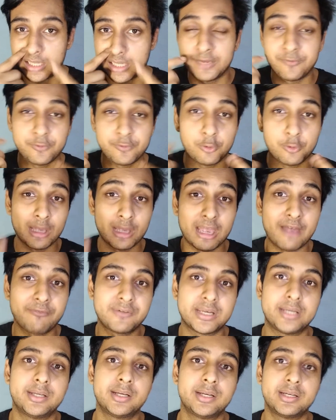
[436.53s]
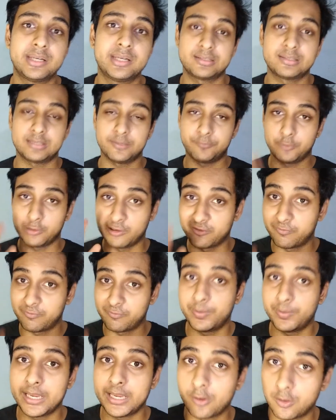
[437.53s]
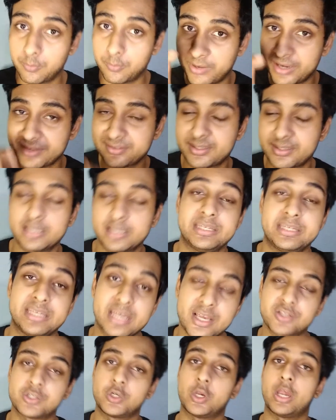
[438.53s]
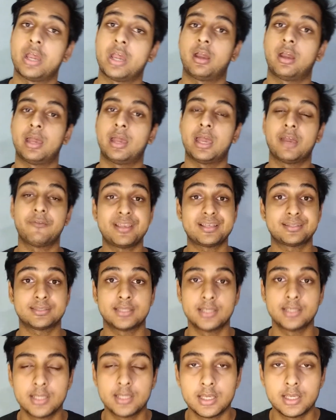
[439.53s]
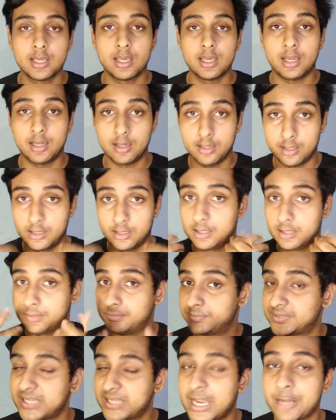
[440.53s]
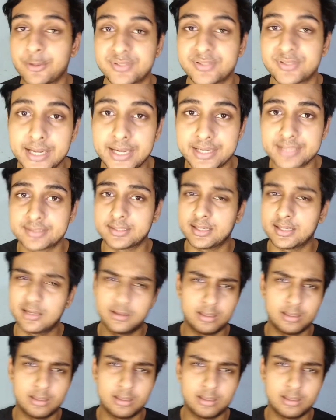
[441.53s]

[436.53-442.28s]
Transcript: If you have tenderness, if you have pain on pressing, yes, you are having sinusitis.